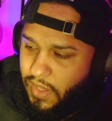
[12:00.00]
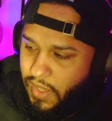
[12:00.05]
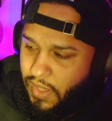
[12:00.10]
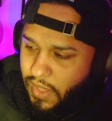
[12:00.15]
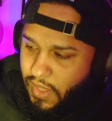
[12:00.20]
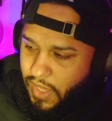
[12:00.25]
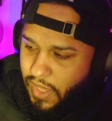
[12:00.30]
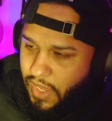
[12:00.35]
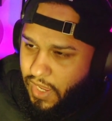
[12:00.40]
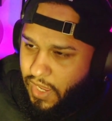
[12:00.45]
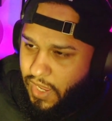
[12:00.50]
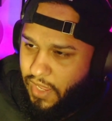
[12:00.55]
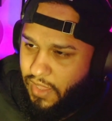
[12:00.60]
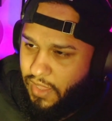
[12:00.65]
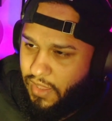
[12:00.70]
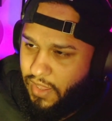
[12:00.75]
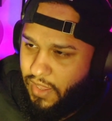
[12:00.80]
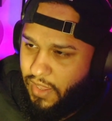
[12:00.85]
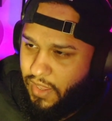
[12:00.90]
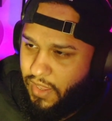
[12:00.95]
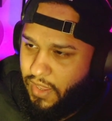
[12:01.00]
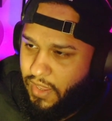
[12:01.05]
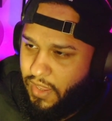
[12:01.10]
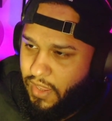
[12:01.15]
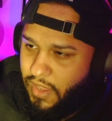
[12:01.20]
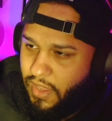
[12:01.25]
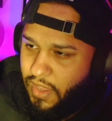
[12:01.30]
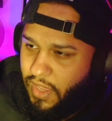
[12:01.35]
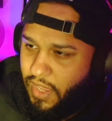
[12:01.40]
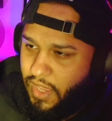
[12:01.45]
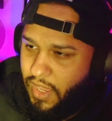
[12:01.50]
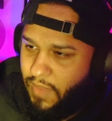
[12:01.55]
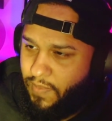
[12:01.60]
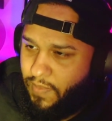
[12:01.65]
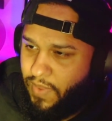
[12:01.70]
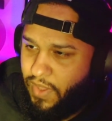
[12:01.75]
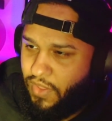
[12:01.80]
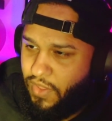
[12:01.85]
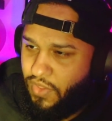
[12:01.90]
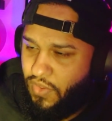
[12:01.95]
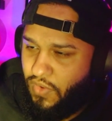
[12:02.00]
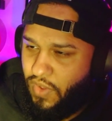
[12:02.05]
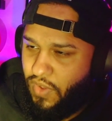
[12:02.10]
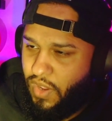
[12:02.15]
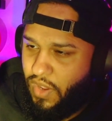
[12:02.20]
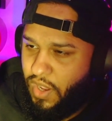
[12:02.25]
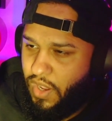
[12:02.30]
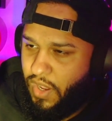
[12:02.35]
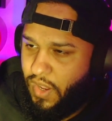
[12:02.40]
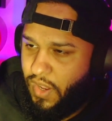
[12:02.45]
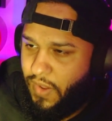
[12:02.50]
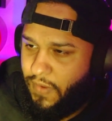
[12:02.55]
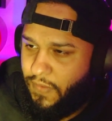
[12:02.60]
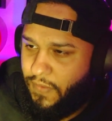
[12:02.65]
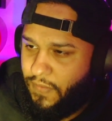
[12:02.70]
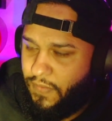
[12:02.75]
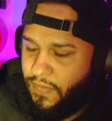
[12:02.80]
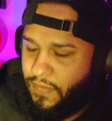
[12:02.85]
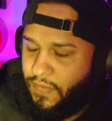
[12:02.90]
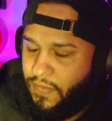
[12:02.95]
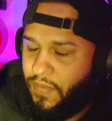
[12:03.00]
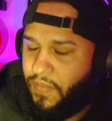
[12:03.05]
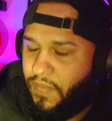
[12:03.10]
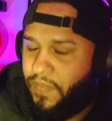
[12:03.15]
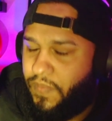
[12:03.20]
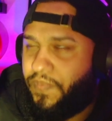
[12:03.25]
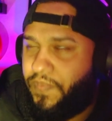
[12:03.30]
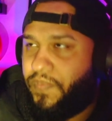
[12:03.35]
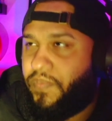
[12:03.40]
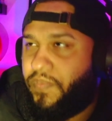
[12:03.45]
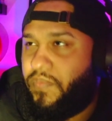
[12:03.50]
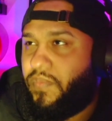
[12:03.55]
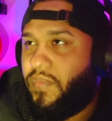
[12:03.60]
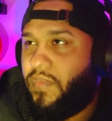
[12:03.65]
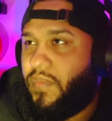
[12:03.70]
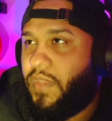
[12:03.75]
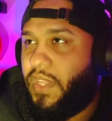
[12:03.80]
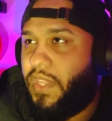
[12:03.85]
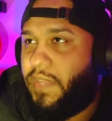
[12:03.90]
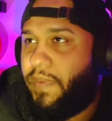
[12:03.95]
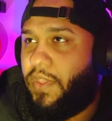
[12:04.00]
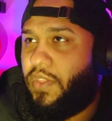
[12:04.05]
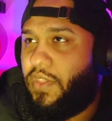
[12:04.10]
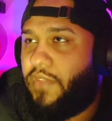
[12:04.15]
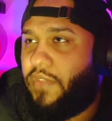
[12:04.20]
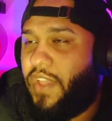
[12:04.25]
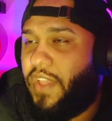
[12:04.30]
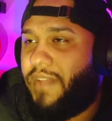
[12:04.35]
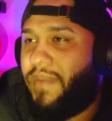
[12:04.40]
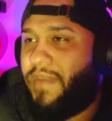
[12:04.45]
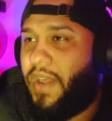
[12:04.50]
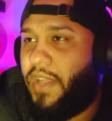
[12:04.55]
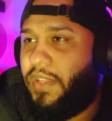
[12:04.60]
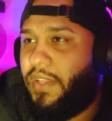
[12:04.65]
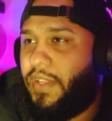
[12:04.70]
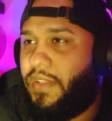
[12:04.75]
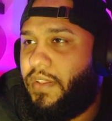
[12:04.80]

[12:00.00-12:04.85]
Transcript: And it's a picture of Tom Holland